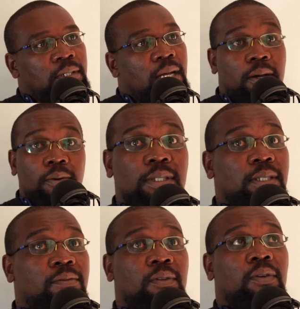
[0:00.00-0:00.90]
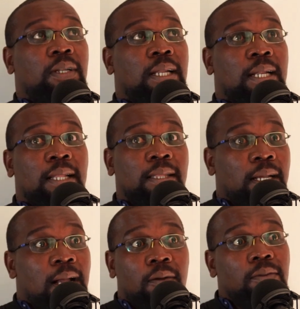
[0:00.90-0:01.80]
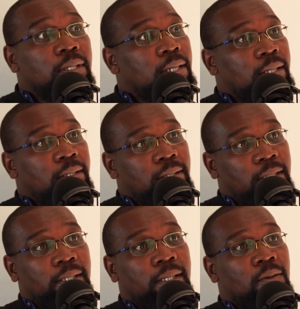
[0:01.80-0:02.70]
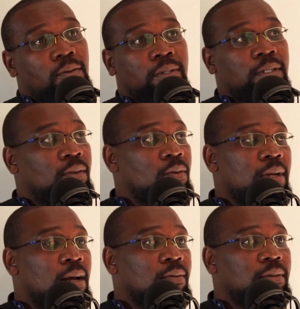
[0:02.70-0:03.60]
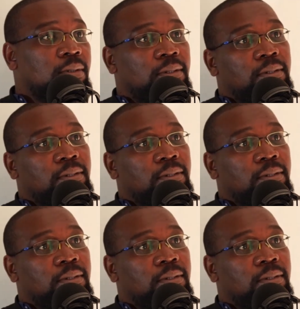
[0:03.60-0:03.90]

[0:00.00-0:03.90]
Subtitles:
How he even going to run the country, let alone his own house?